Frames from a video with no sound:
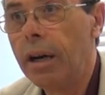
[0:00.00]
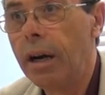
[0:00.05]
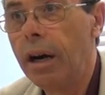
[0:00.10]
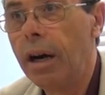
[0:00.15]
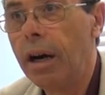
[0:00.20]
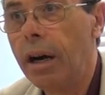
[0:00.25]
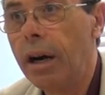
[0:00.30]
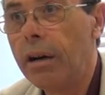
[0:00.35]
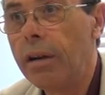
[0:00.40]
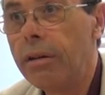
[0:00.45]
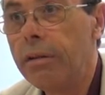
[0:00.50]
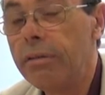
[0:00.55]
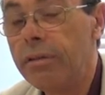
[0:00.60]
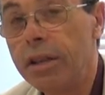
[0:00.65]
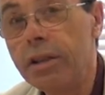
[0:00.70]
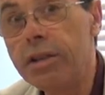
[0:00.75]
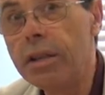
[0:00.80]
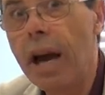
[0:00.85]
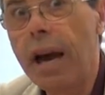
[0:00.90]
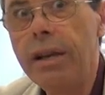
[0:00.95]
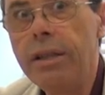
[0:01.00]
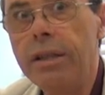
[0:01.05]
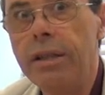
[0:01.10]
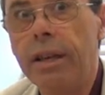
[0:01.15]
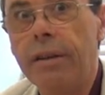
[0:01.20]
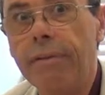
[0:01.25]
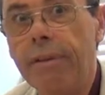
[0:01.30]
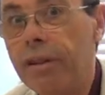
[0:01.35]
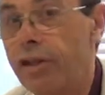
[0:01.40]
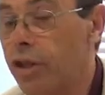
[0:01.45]
are
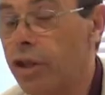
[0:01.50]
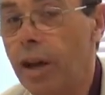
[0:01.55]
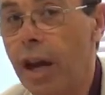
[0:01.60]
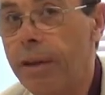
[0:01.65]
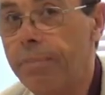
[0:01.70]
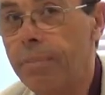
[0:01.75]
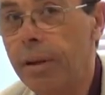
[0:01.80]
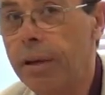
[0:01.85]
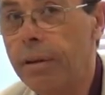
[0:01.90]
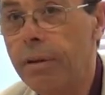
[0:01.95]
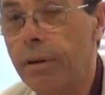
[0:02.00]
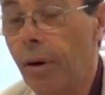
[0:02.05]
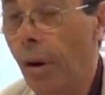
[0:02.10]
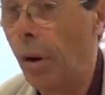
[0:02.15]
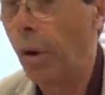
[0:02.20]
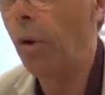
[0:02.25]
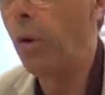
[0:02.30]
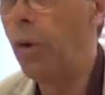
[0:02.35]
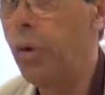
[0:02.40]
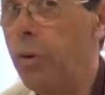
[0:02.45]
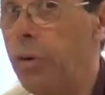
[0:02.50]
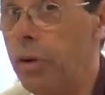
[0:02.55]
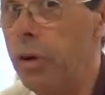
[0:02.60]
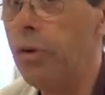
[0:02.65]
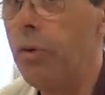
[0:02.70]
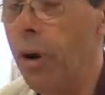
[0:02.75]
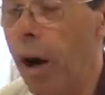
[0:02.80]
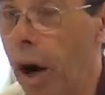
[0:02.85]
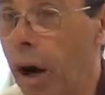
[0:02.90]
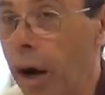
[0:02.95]
decisive in shaping who
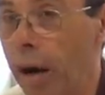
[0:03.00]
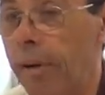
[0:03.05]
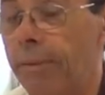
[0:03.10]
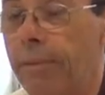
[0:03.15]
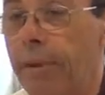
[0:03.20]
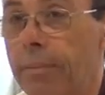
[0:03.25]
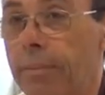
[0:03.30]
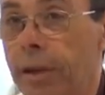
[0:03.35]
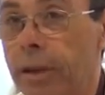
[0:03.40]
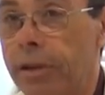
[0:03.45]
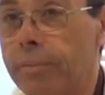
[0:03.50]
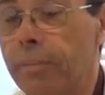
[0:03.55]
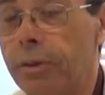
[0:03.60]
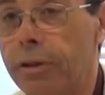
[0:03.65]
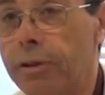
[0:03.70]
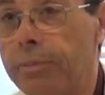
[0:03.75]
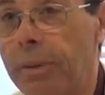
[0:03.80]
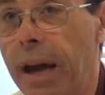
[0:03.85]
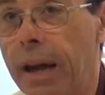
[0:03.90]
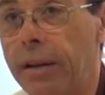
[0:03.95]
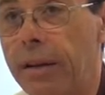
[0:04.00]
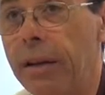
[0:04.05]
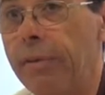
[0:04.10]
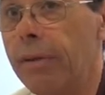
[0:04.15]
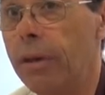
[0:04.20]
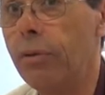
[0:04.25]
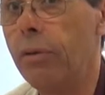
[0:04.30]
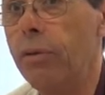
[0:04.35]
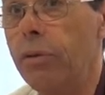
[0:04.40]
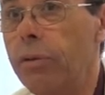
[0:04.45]
you are from his
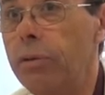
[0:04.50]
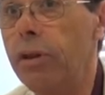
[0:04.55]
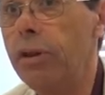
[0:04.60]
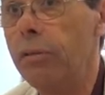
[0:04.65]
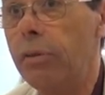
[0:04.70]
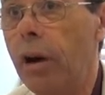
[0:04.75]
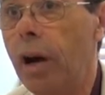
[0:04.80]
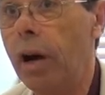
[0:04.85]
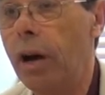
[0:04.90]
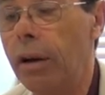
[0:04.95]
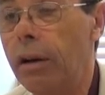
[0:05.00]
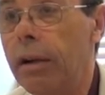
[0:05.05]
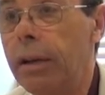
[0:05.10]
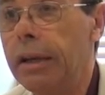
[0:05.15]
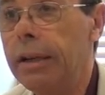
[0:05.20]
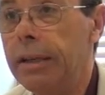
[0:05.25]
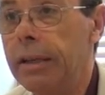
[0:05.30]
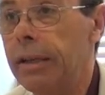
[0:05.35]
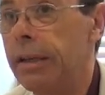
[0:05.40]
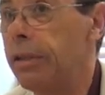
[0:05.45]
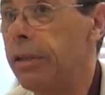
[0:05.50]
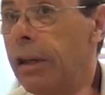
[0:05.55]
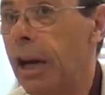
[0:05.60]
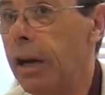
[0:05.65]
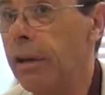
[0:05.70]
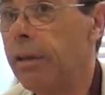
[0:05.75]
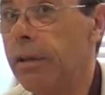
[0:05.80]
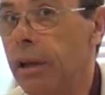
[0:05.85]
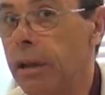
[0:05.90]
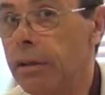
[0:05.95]
perspective, and who you are is
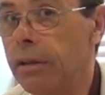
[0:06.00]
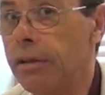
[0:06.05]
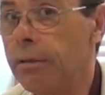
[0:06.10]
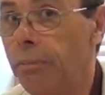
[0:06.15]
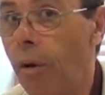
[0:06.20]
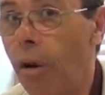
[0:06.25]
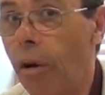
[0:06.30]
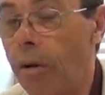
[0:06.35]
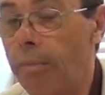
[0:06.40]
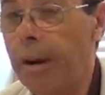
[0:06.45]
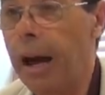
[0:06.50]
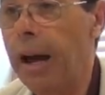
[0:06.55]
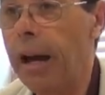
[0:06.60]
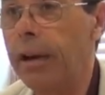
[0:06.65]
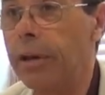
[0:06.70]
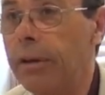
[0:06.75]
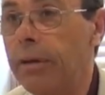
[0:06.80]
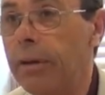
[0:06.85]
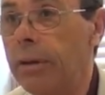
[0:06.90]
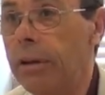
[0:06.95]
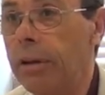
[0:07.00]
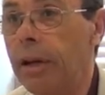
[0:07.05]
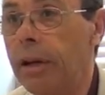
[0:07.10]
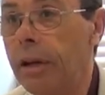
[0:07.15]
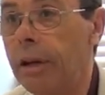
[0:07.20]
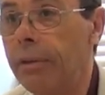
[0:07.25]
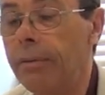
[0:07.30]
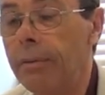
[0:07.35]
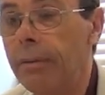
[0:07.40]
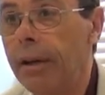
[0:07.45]
not a small matter
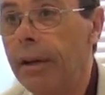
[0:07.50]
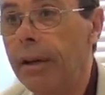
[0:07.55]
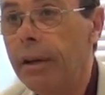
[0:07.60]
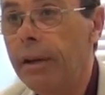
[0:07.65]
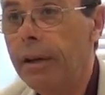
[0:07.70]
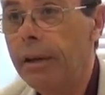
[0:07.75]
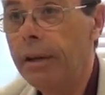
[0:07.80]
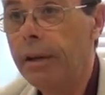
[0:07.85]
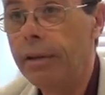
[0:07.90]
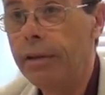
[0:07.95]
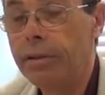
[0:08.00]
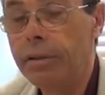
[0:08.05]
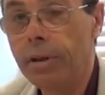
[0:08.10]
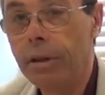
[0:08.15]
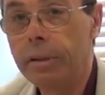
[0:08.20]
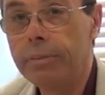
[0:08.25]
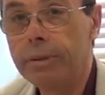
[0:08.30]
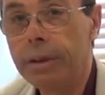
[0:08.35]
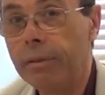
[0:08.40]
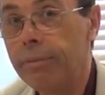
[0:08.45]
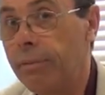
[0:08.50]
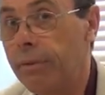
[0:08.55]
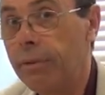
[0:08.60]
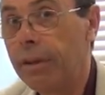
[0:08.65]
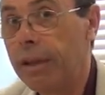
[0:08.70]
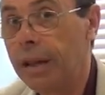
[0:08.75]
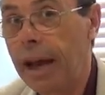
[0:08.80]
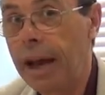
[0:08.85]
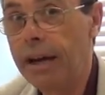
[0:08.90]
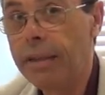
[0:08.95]
in terms of
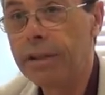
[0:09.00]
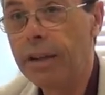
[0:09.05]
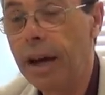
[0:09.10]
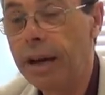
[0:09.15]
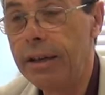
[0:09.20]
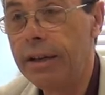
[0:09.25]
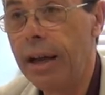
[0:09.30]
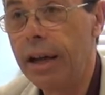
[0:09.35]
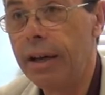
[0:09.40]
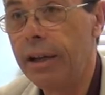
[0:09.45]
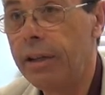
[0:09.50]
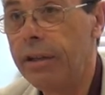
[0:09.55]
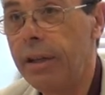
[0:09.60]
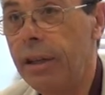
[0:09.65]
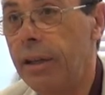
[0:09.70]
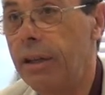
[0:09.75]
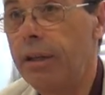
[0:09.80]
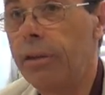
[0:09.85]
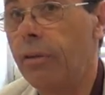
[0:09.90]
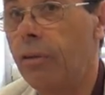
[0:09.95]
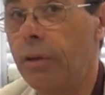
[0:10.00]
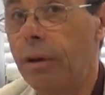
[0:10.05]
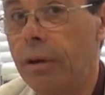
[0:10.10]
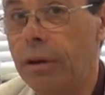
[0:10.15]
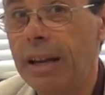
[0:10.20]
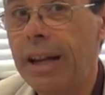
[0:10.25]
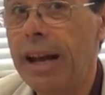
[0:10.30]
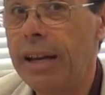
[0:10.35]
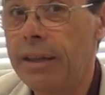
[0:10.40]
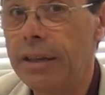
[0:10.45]
class identity, or
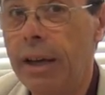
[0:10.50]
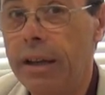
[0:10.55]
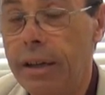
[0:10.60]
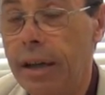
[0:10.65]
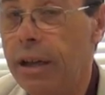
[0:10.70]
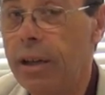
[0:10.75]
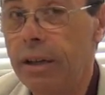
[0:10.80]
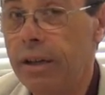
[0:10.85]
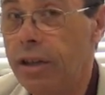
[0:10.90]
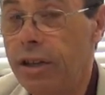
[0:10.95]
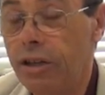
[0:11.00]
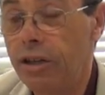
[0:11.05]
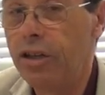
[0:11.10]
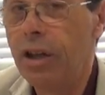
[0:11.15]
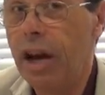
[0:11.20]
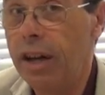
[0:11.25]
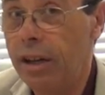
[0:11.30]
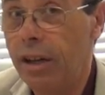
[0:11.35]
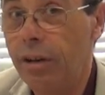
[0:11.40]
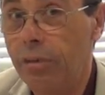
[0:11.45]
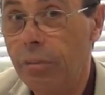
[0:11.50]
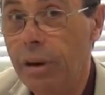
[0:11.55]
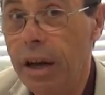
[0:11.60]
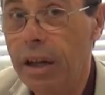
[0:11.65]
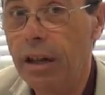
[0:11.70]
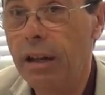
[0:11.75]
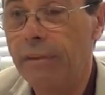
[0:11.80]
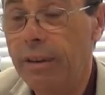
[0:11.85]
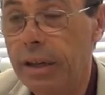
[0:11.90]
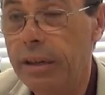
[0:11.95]
class identity is not
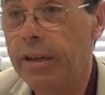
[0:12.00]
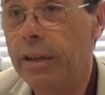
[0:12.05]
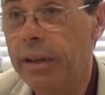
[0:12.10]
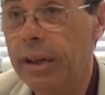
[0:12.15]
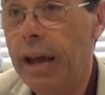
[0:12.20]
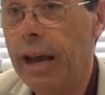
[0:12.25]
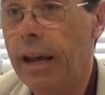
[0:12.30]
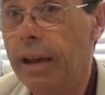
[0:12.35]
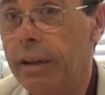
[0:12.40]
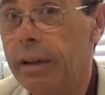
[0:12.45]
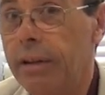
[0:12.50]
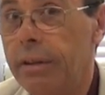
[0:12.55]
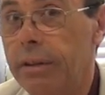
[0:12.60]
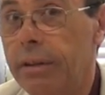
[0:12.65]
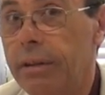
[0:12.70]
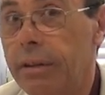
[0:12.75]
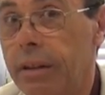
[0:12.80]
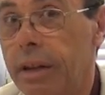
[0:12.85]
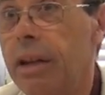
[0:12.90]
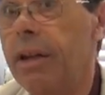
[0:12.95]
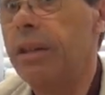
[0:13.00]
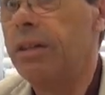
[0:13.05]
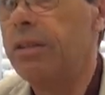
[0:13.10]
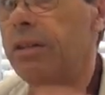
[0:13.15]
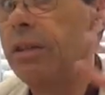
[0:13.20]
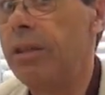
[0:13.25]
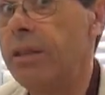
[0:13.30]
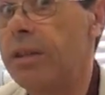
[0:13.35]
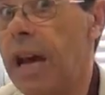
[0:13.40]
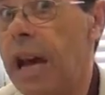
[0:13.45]
irrelevant to that. It
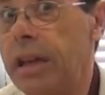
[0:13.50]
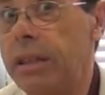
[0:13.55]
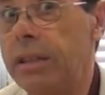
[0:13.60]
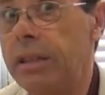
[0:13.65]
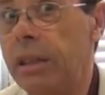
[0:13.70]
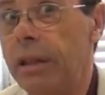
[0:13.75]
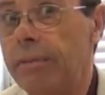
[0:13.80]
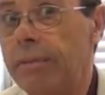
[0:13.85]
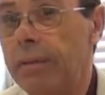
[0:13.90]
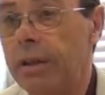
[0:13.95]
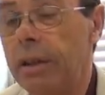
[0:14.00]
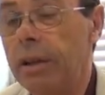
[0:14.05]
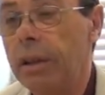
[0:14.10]
is decisive.